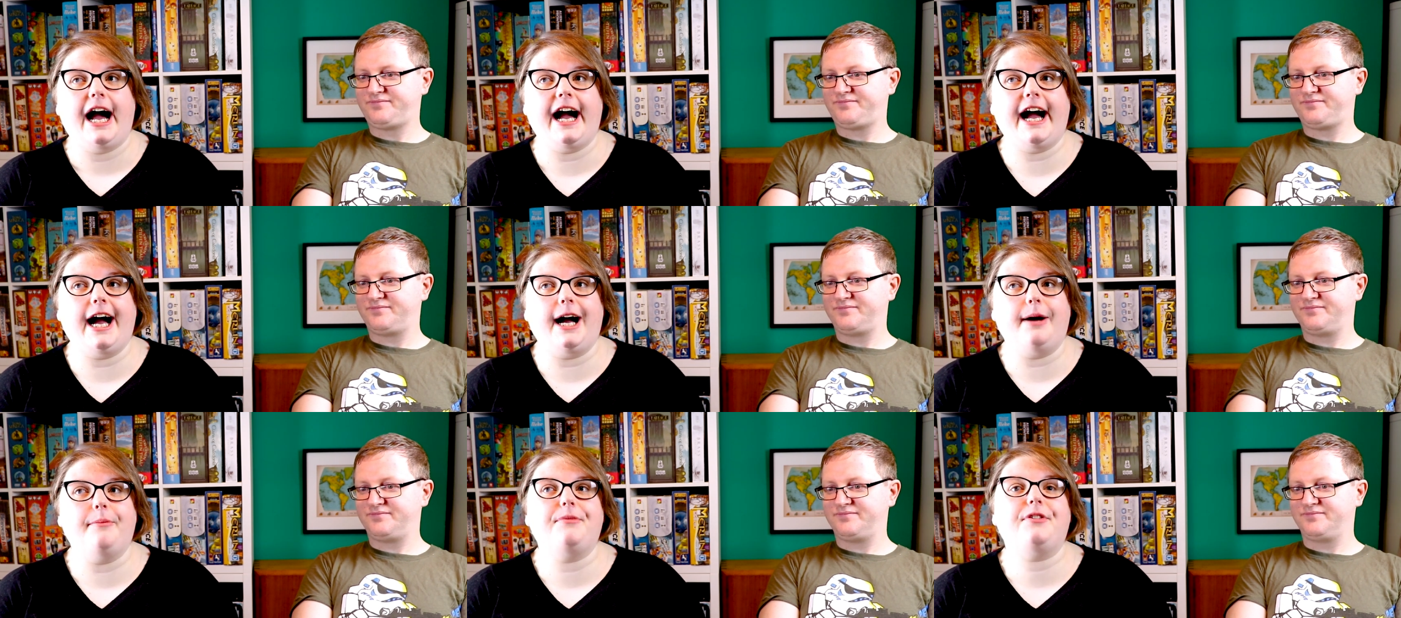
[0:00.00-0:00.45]

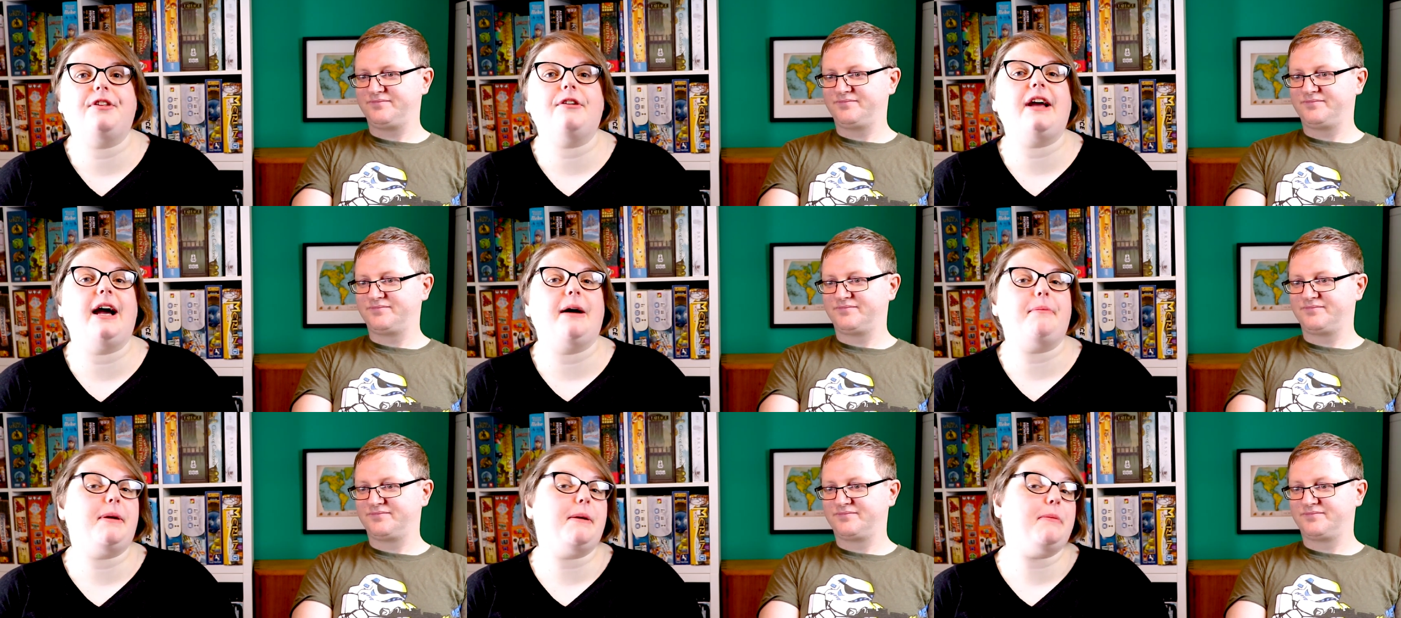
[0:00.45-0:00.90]
Speaker 1: Um,
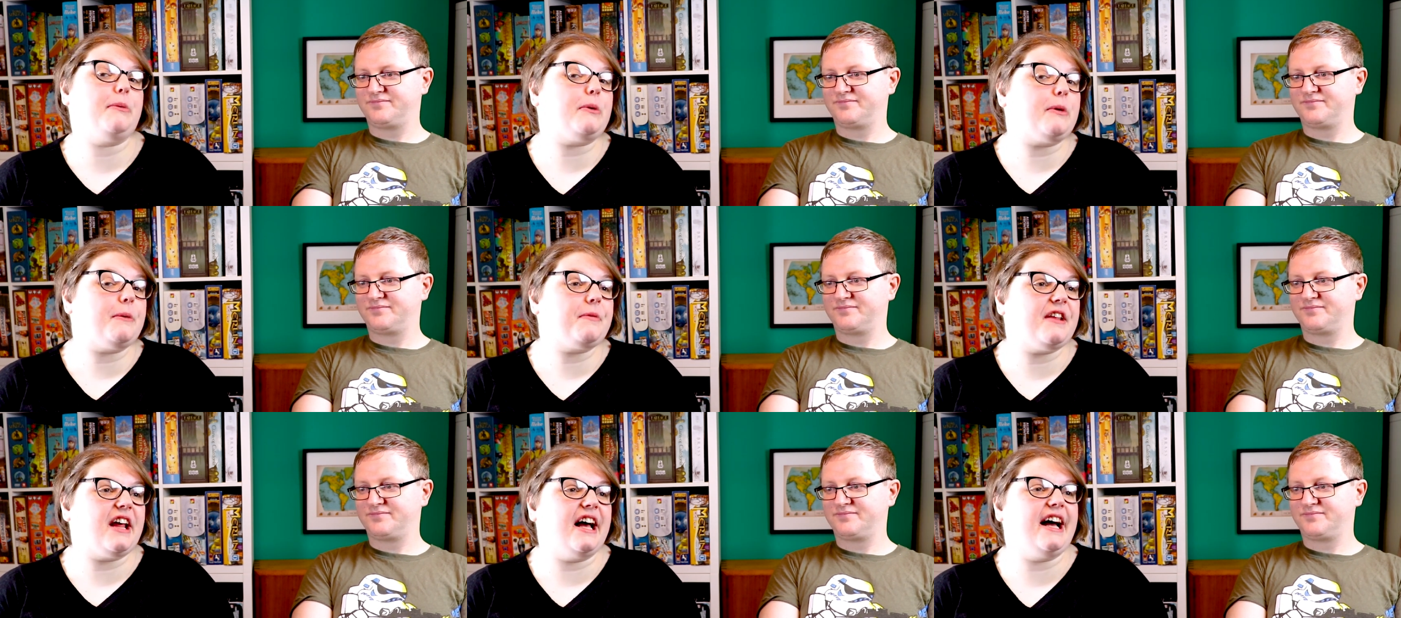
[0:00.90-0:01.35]
so yeah, people
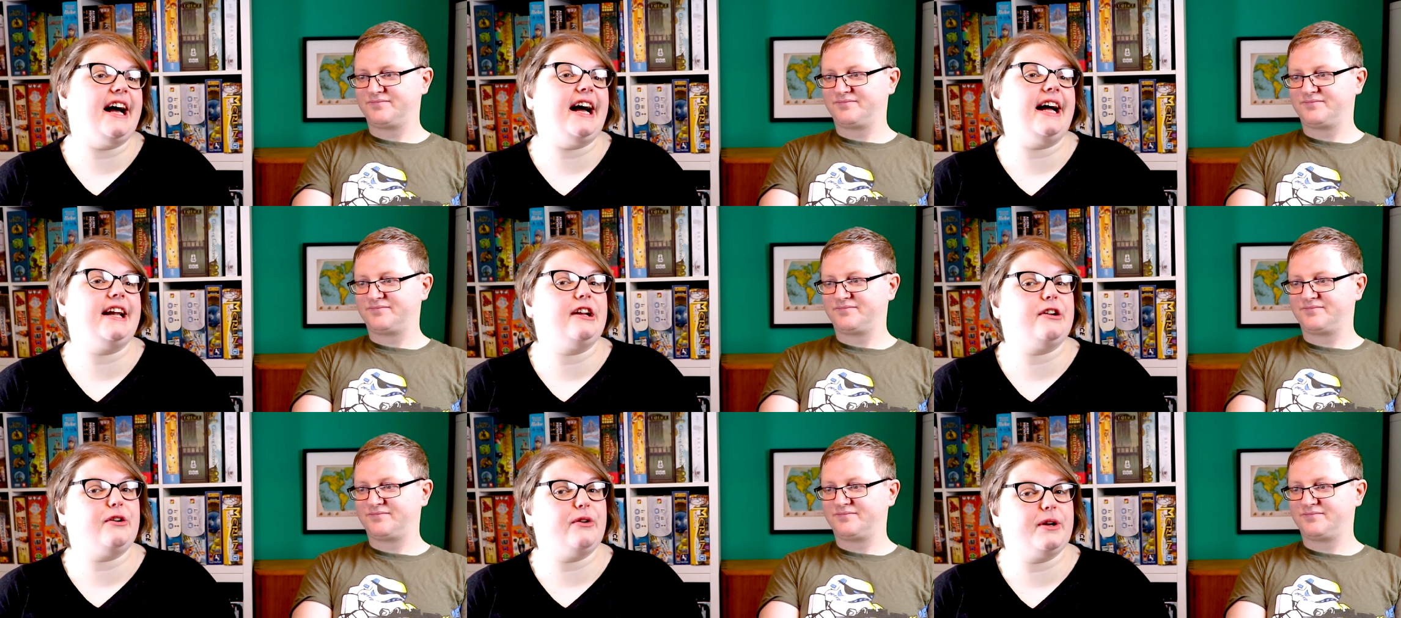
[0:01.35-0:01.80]
were upset
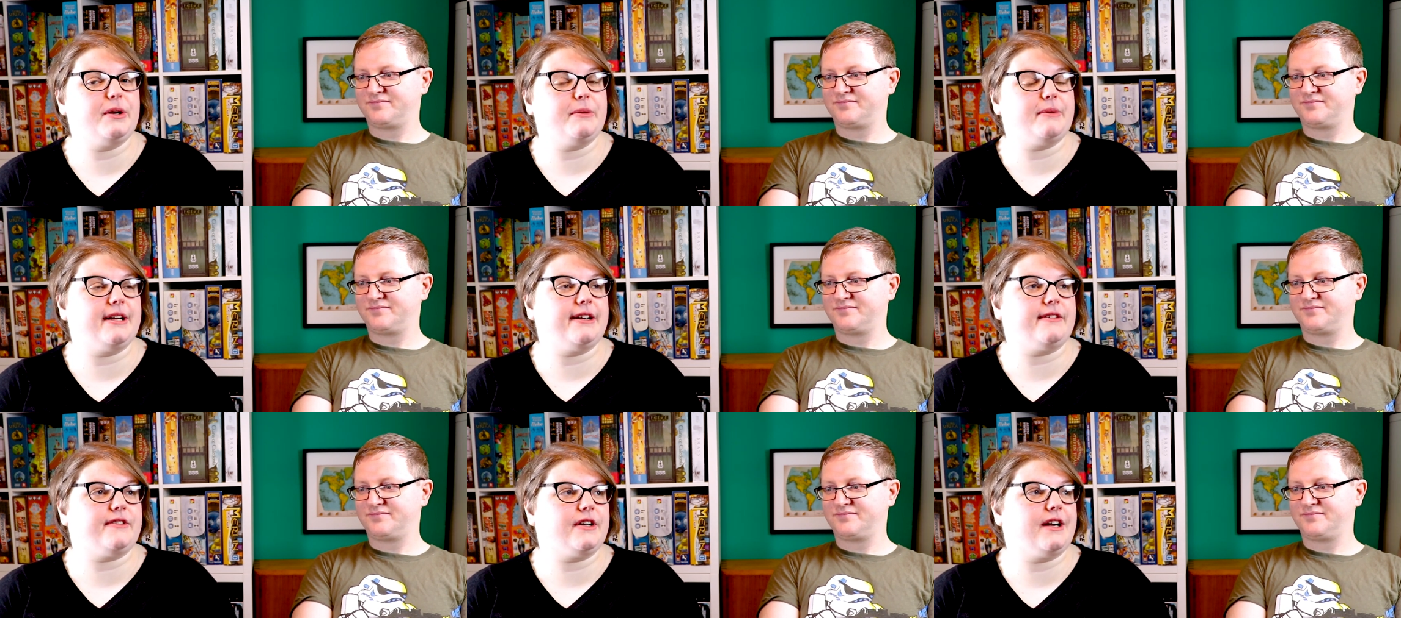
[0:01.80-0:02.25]
and annoyed or
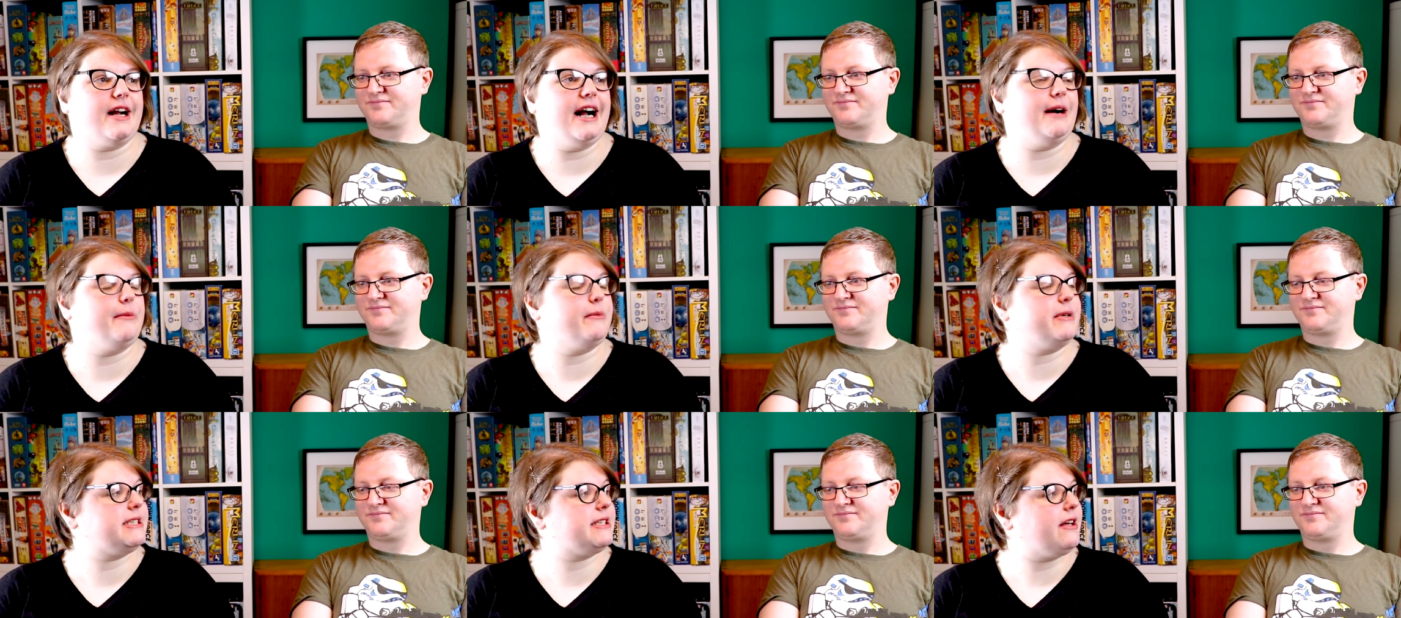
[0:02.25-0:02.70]
whatever,
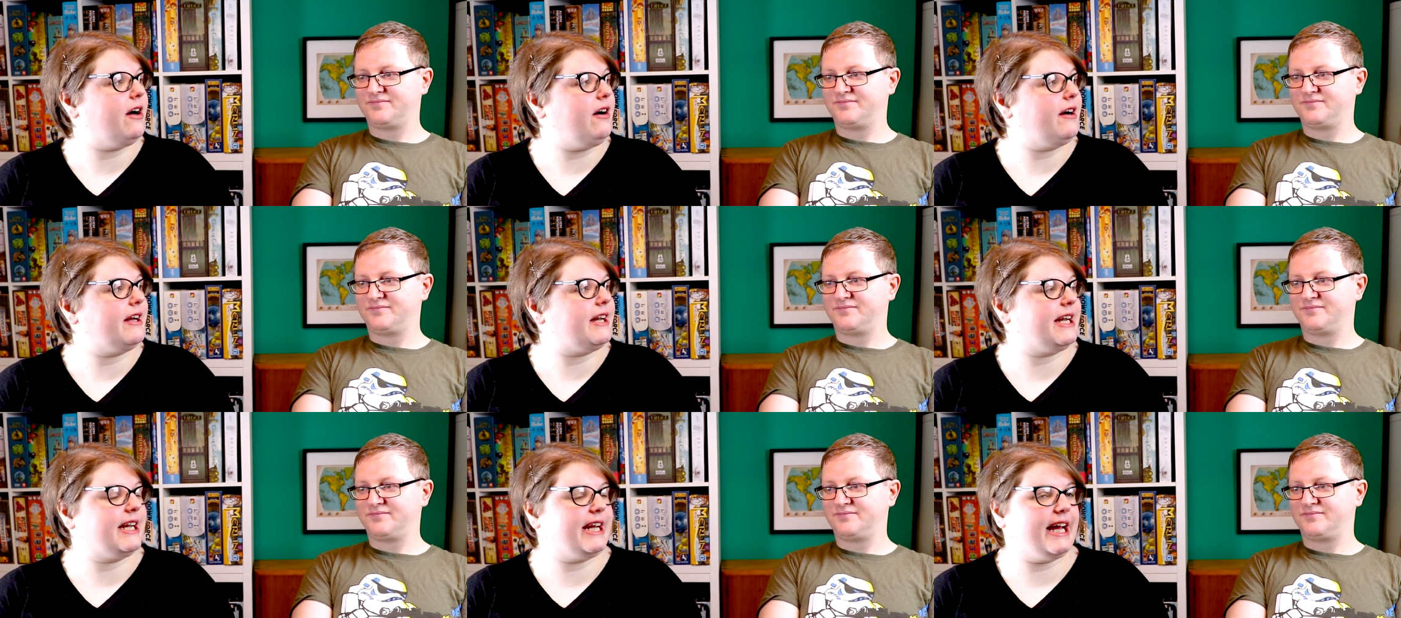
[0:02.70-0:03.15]
and we saw
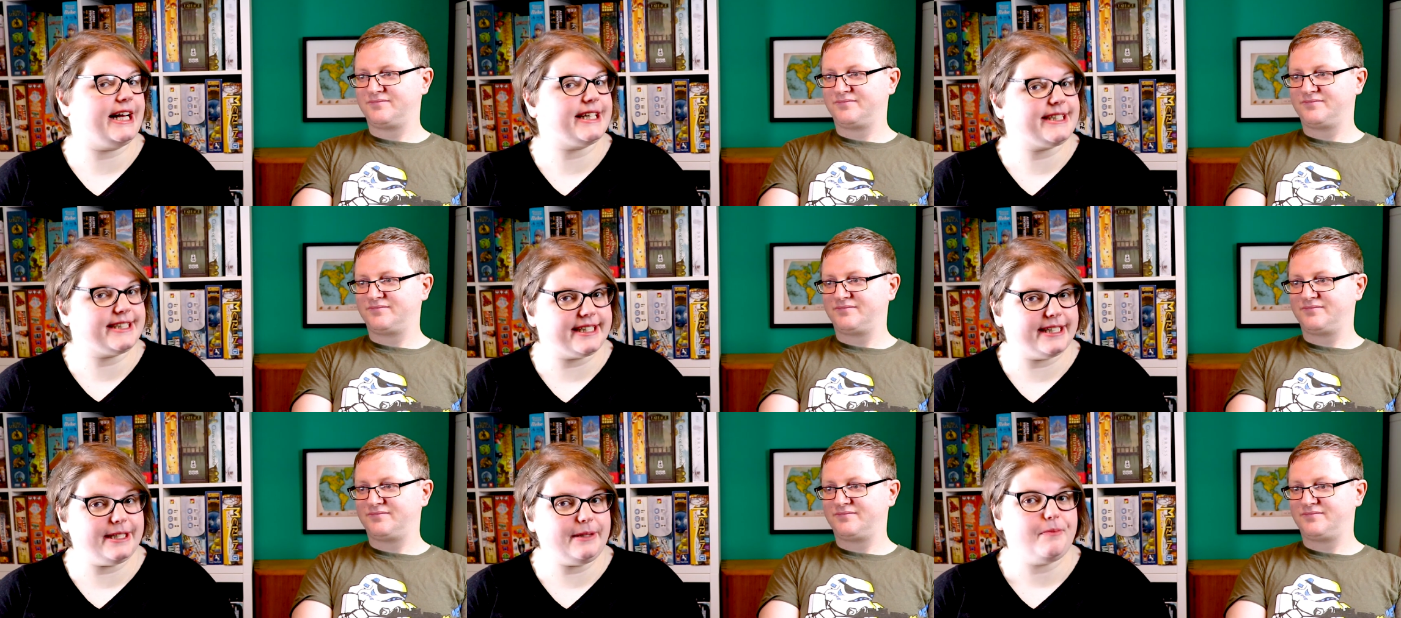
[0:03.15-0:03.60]
it
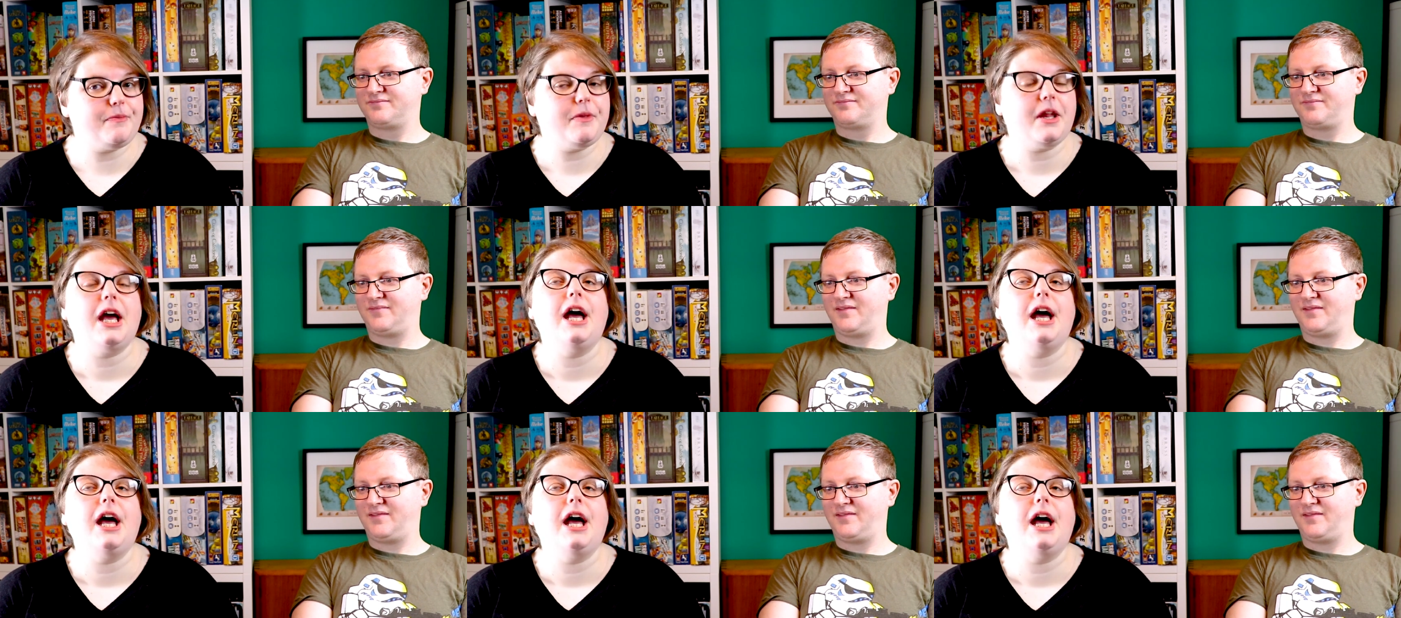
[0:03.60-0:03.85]
at Essen,